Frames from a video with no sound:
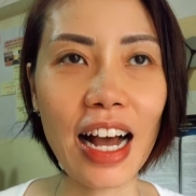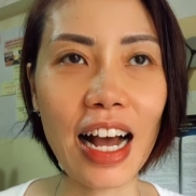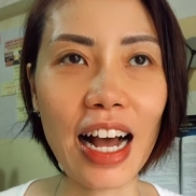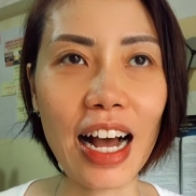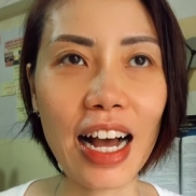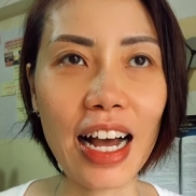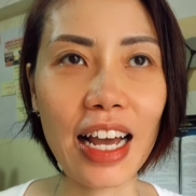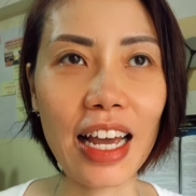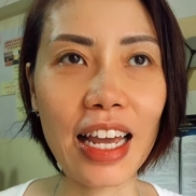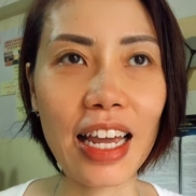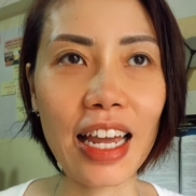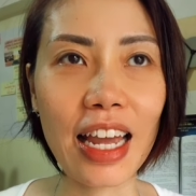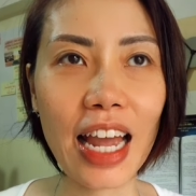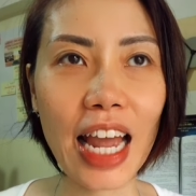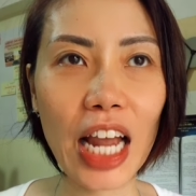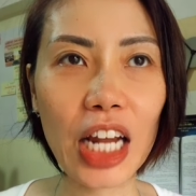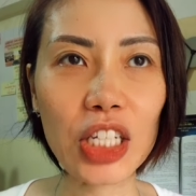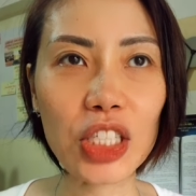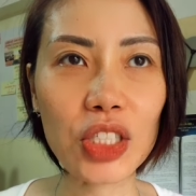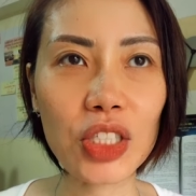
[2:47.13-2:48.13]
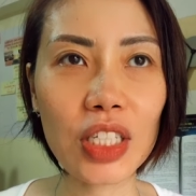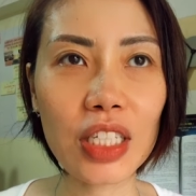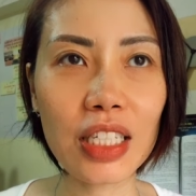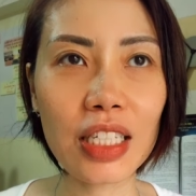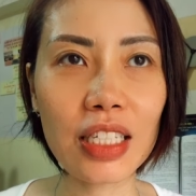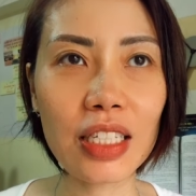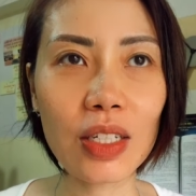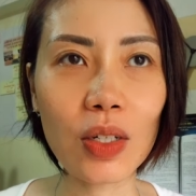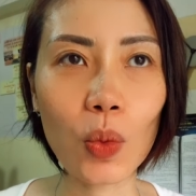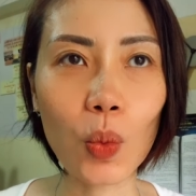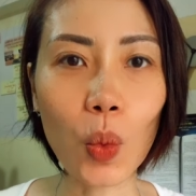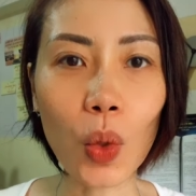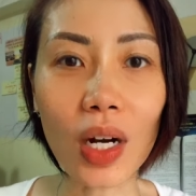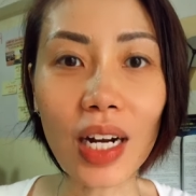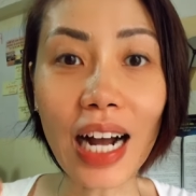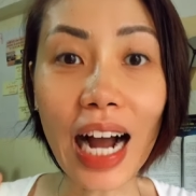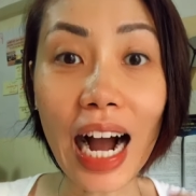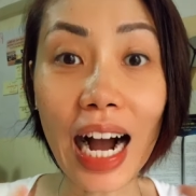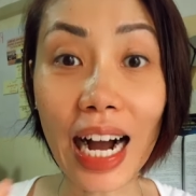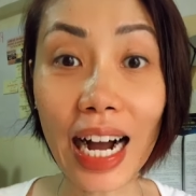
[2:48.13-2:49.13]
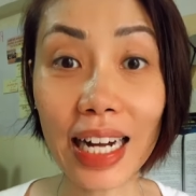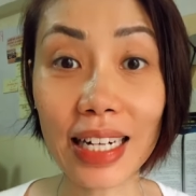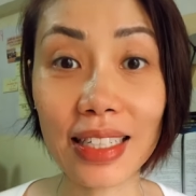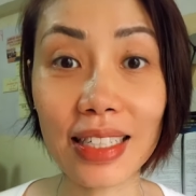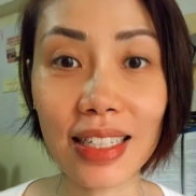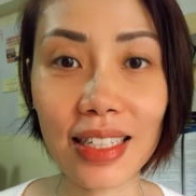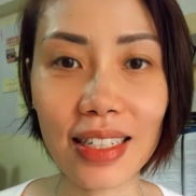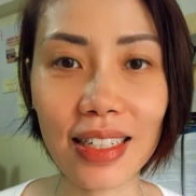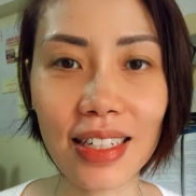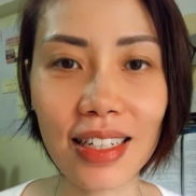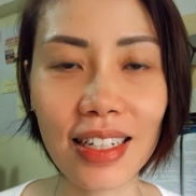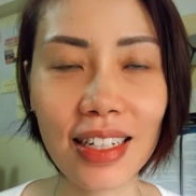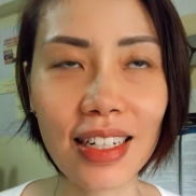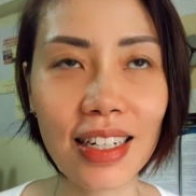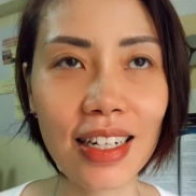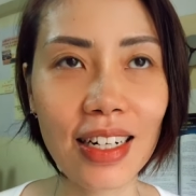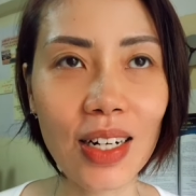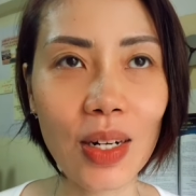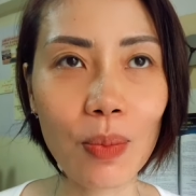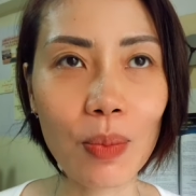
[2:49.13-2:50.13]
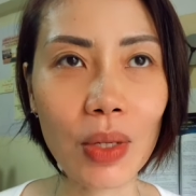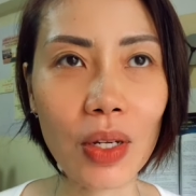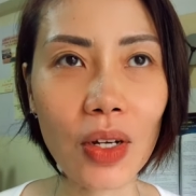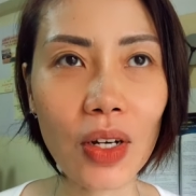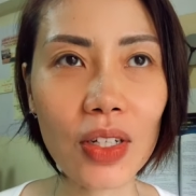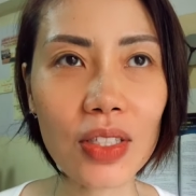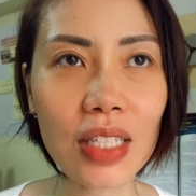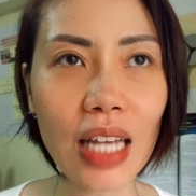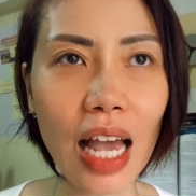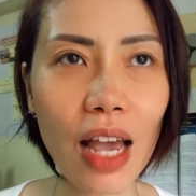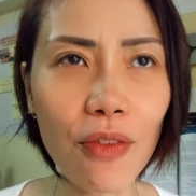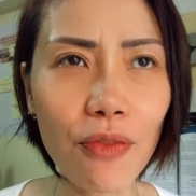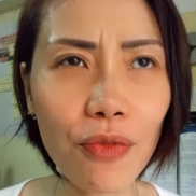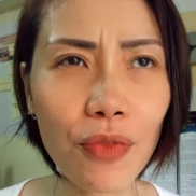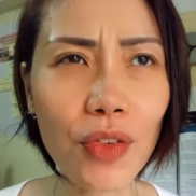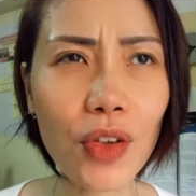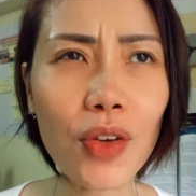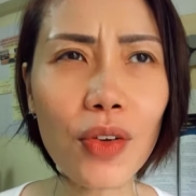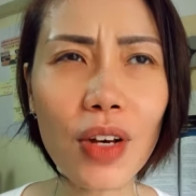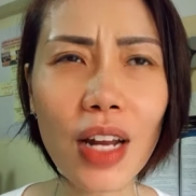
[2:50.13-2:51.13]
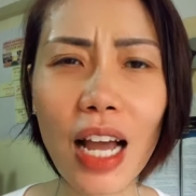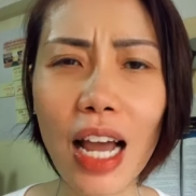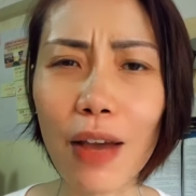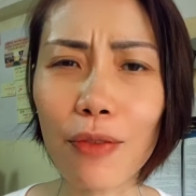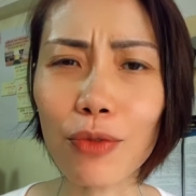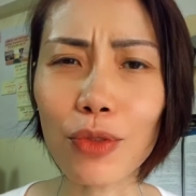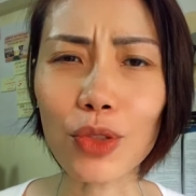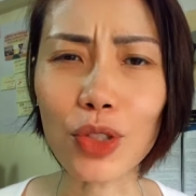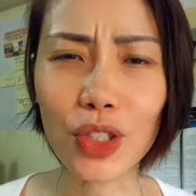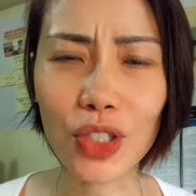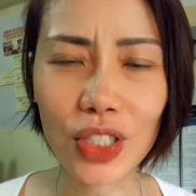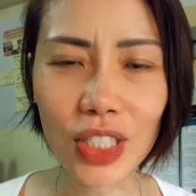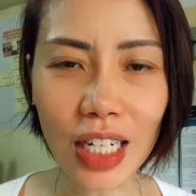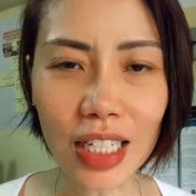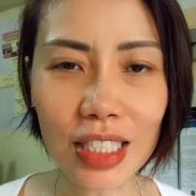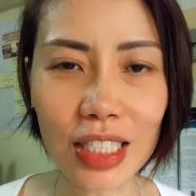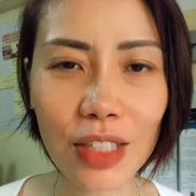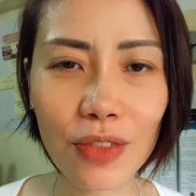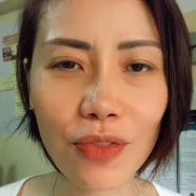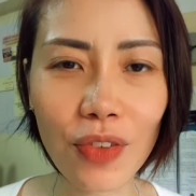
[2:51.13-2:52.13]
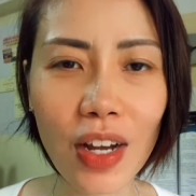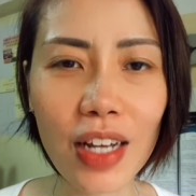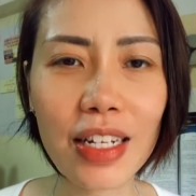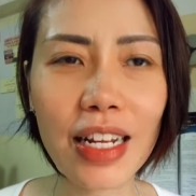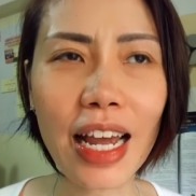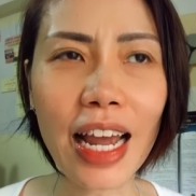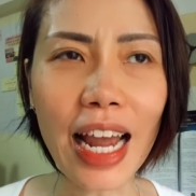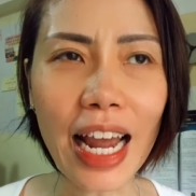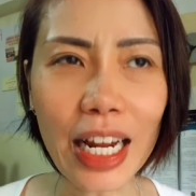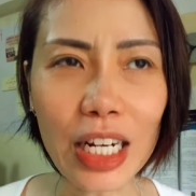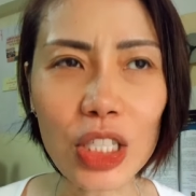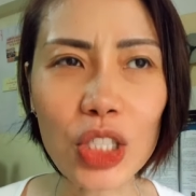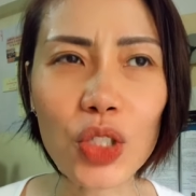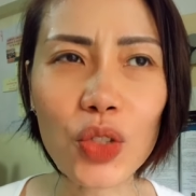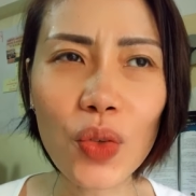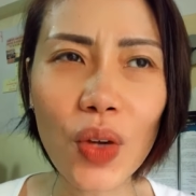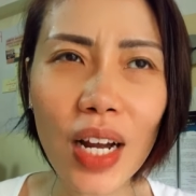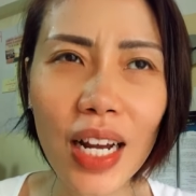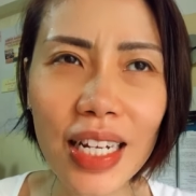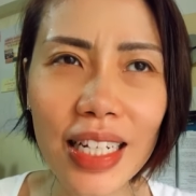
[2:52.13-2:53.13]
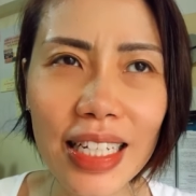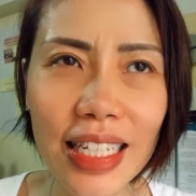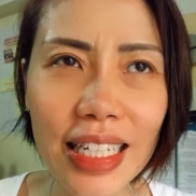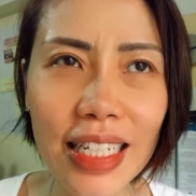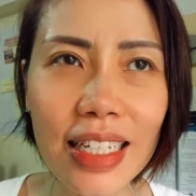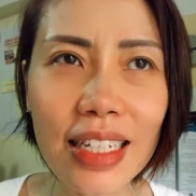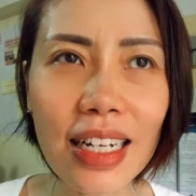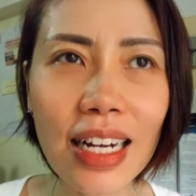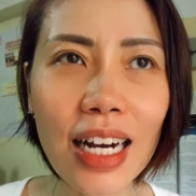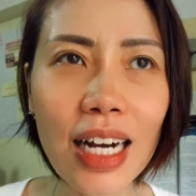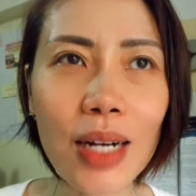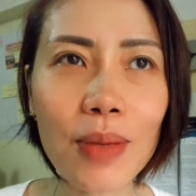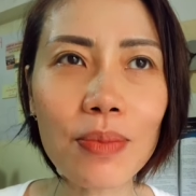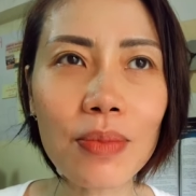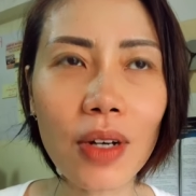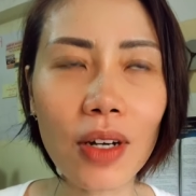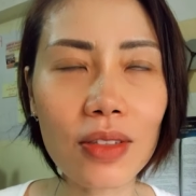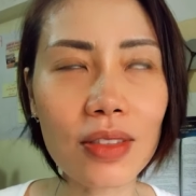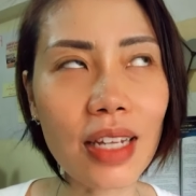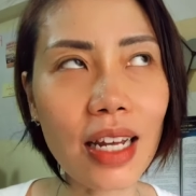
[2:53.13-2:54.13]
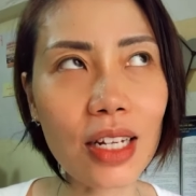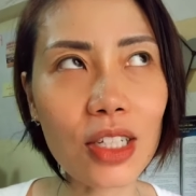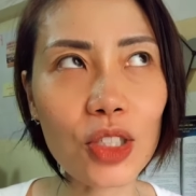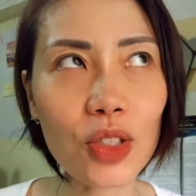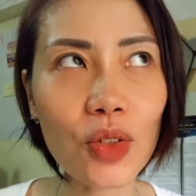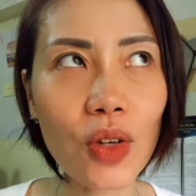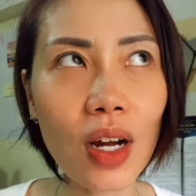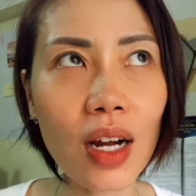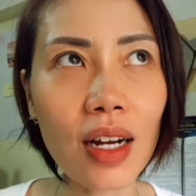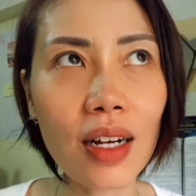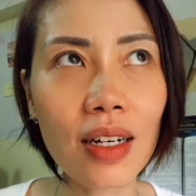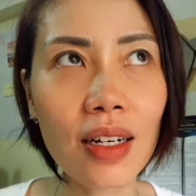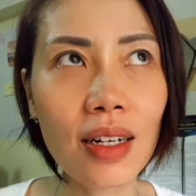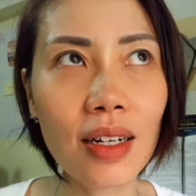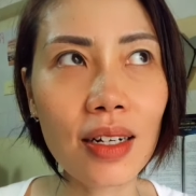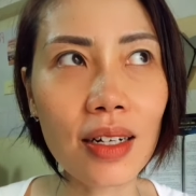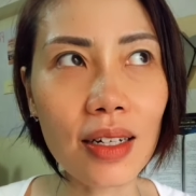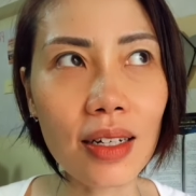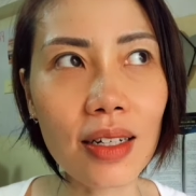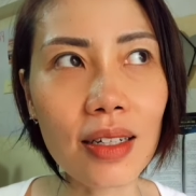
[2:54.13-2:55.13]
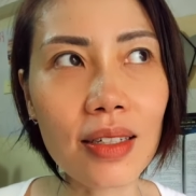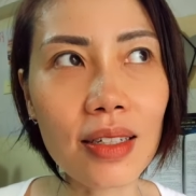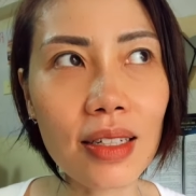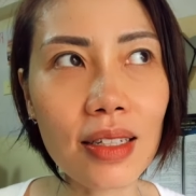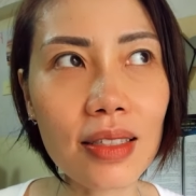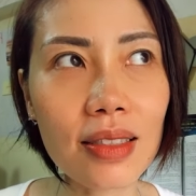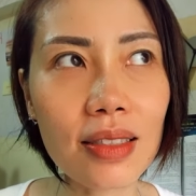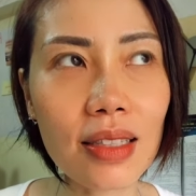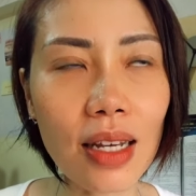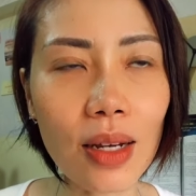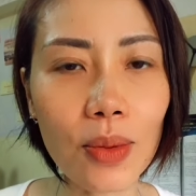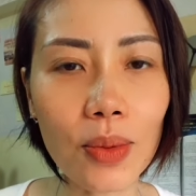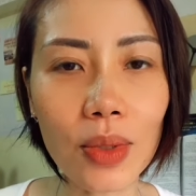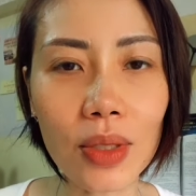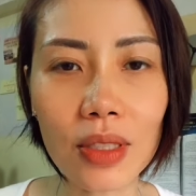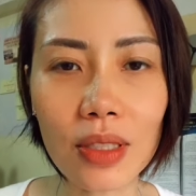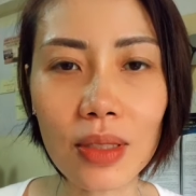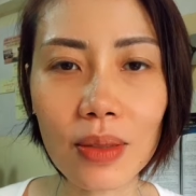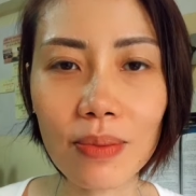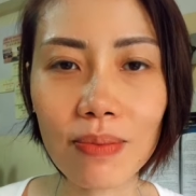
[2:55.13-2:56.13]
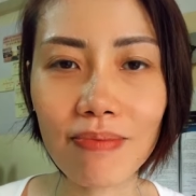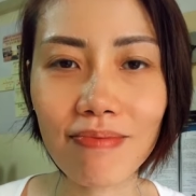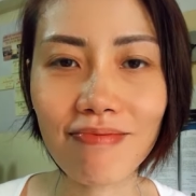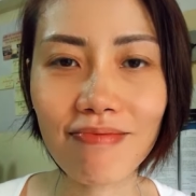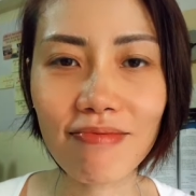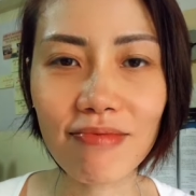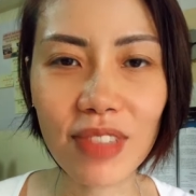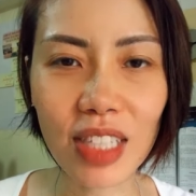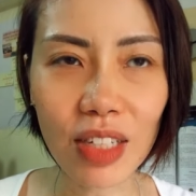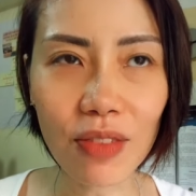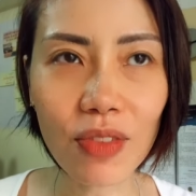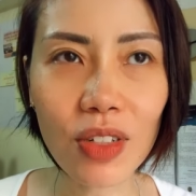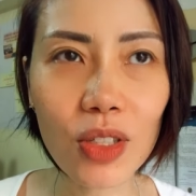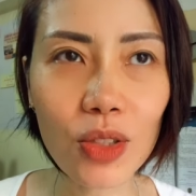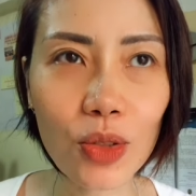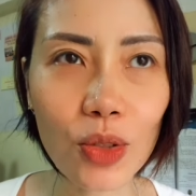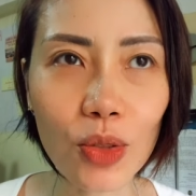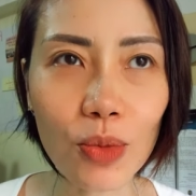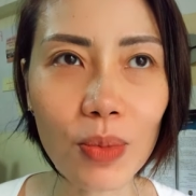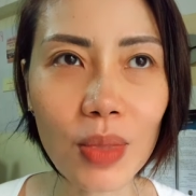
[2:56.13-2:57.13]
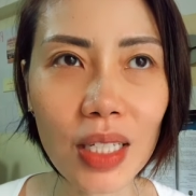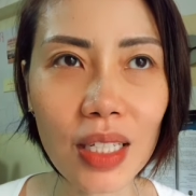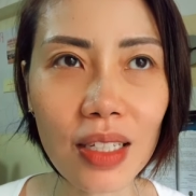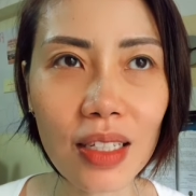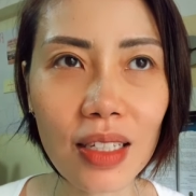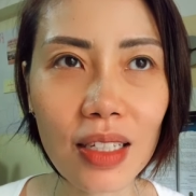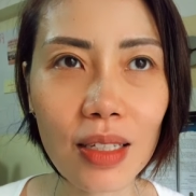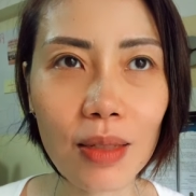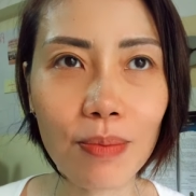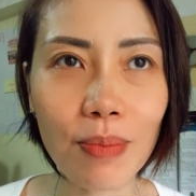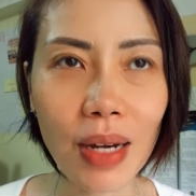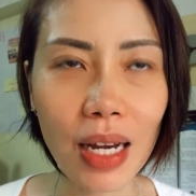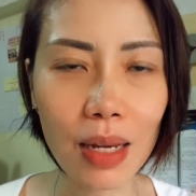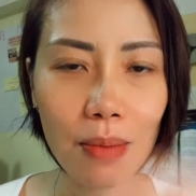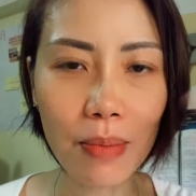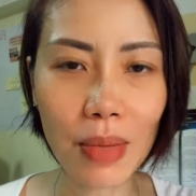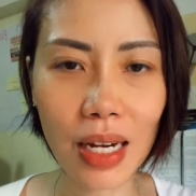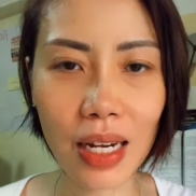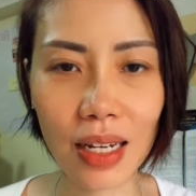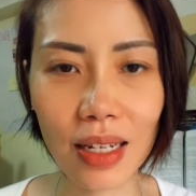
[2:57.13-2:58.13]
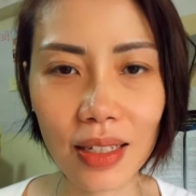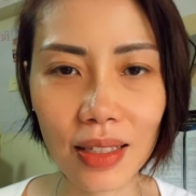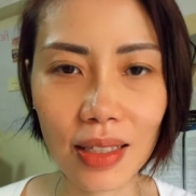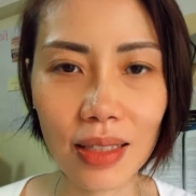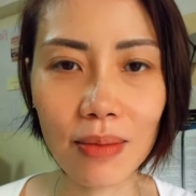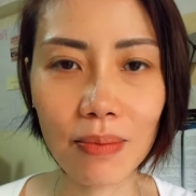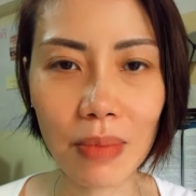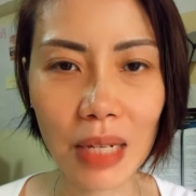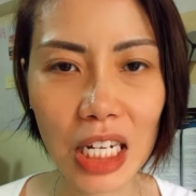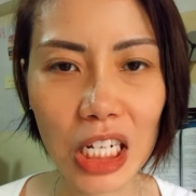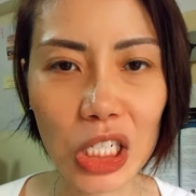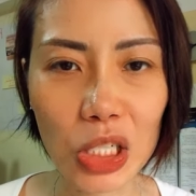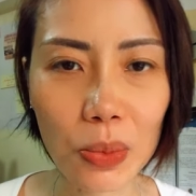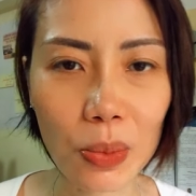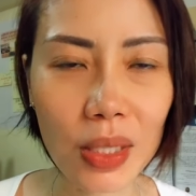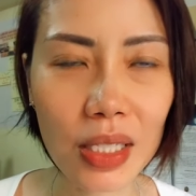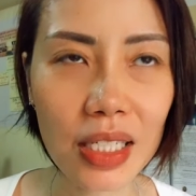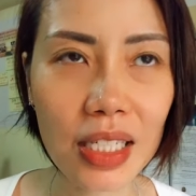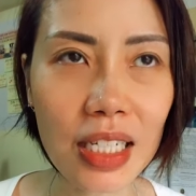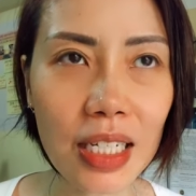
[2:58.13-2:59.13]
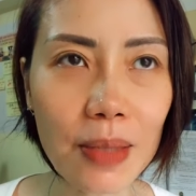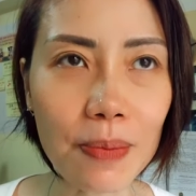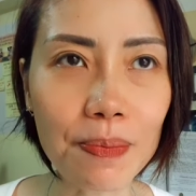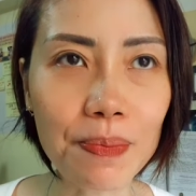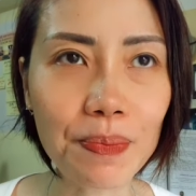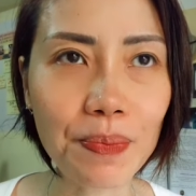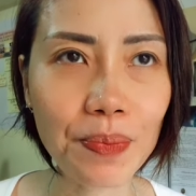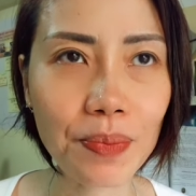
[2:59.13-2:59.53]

I actually work harder, because I feel like I have to justify the extra income or the extra earnings that was given to me by my management team.